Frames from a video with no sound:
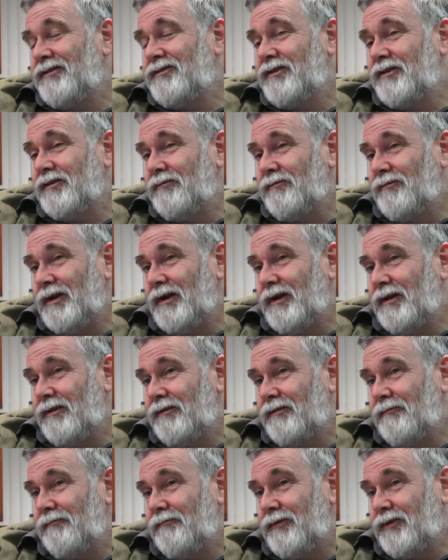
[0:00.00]
teaching with
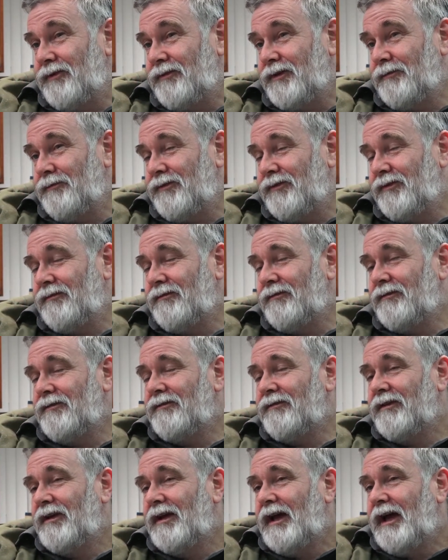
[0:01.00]
museum
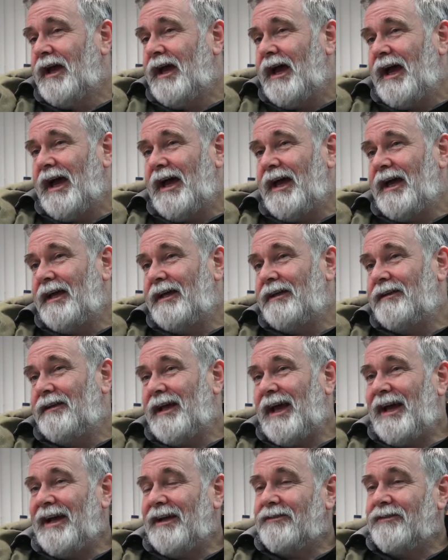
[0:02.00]
students and
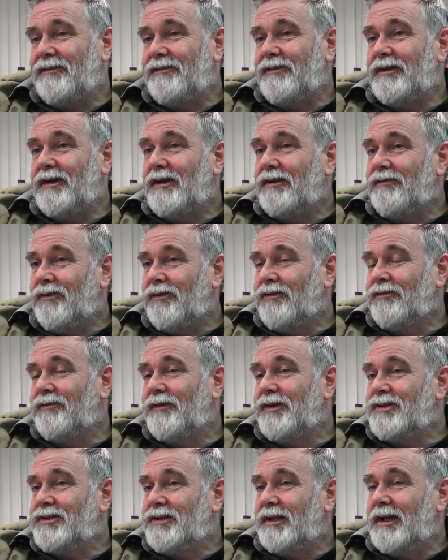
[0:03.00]
acts as a kind of
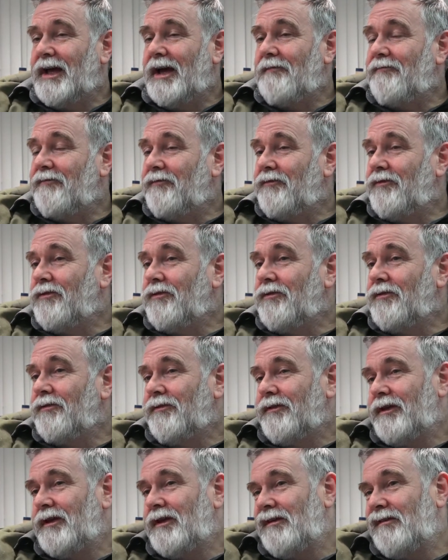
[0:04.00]
conservation lab for
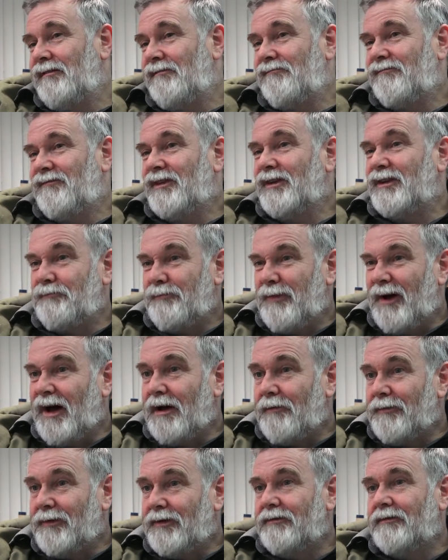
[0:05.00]
the, the
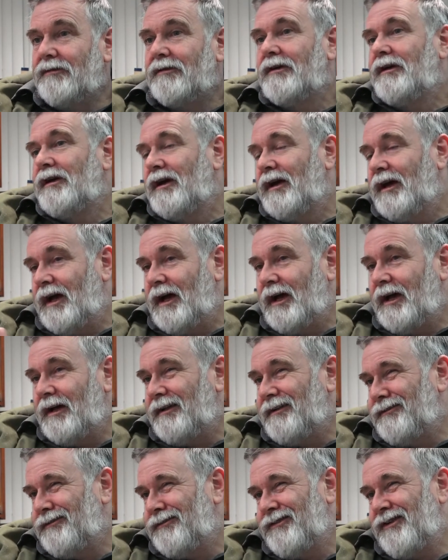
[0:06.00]
department.
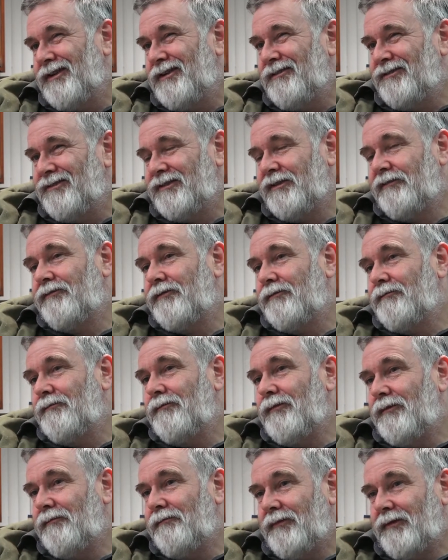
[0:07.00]
And so stuff
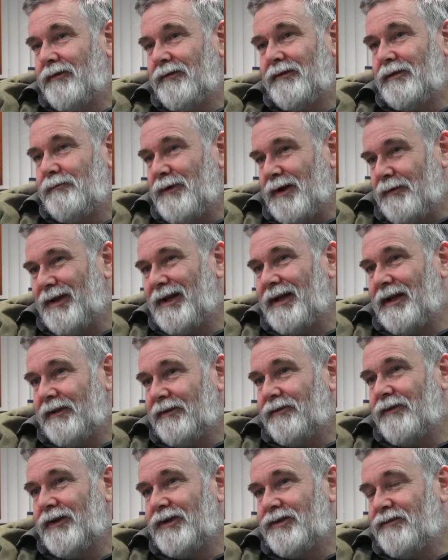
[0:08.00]
from departmental
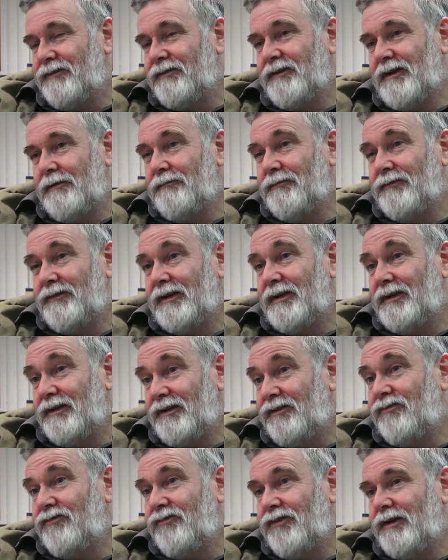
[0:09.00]
excavations comes in
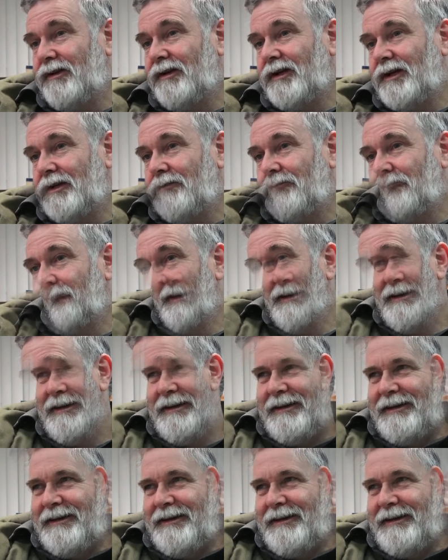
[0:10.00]
and is treated here as well.